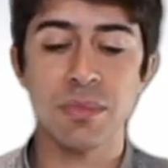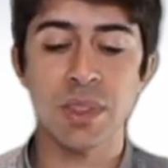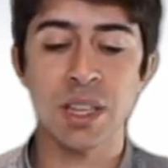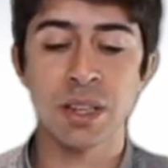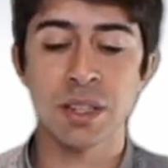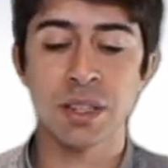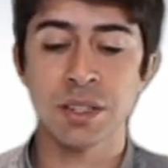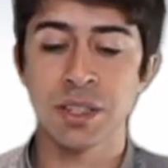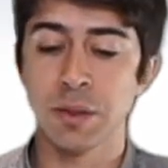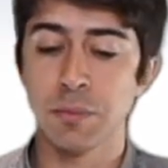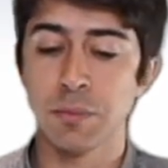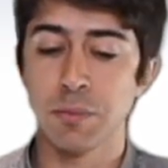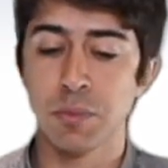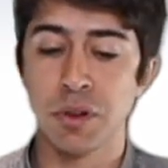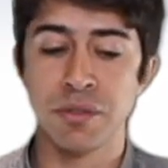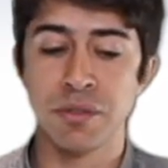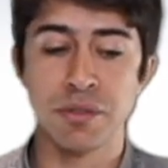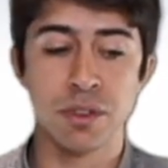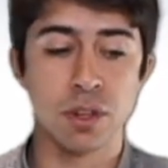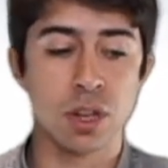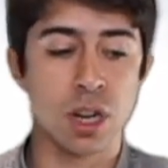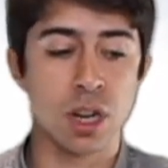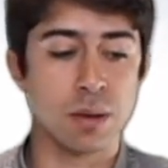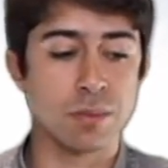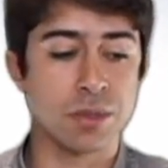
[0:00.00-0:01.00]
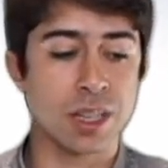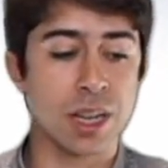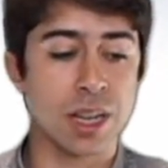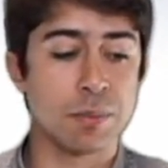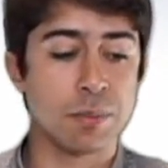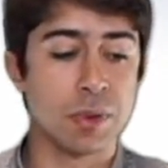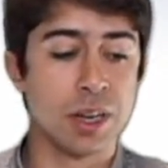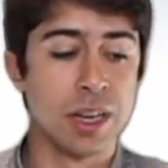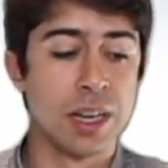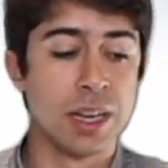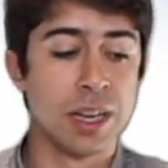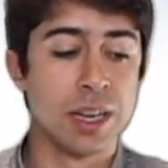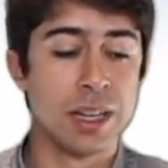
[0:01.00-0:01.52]
See, a preview comes up,
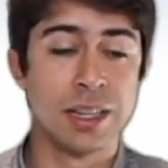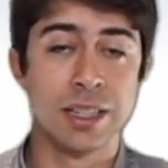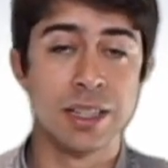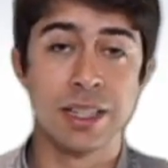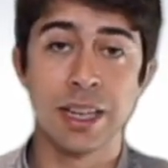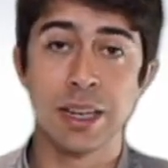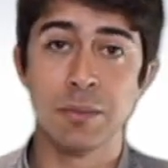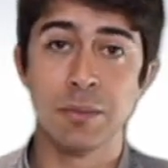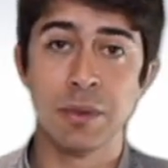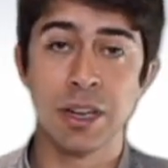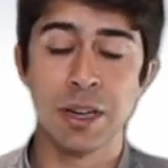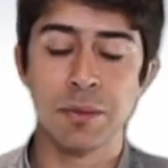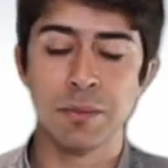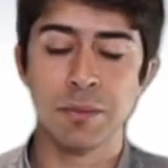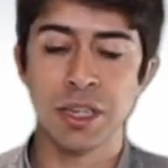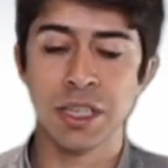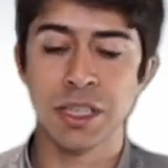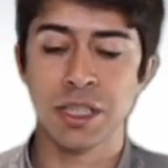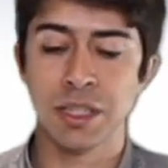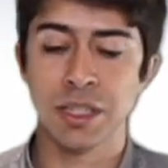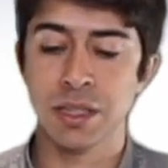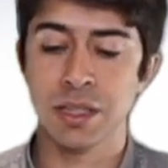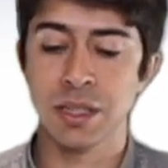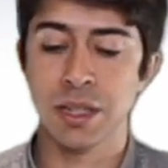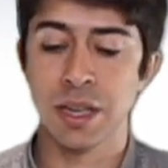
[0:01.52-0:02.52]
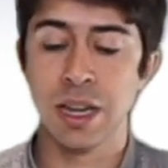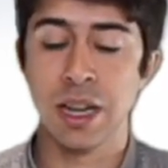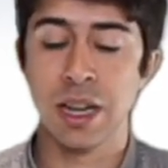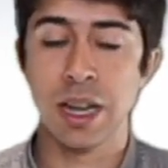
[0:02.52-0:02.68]
10 millimeters.